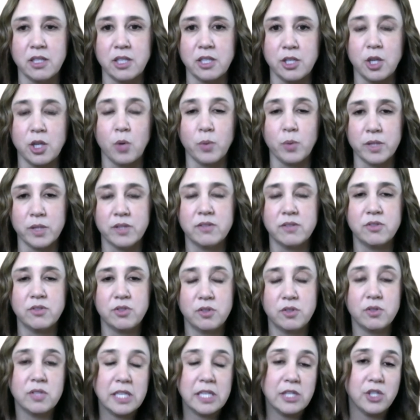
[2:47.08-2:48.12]
with
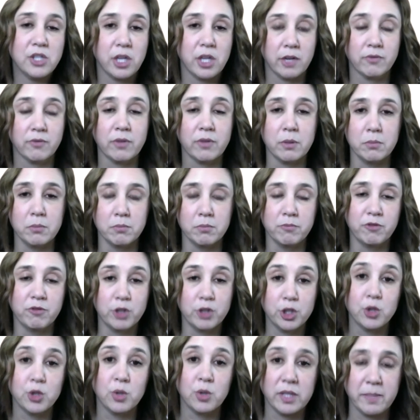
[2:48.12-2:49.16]
teaching from
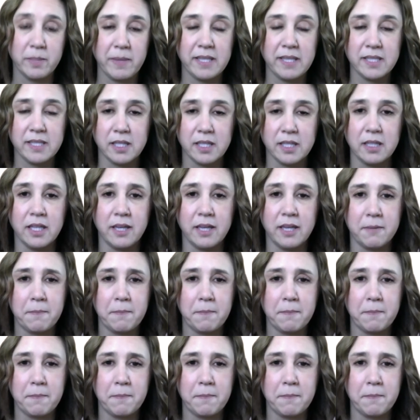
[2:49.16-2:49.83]
virtually, basically?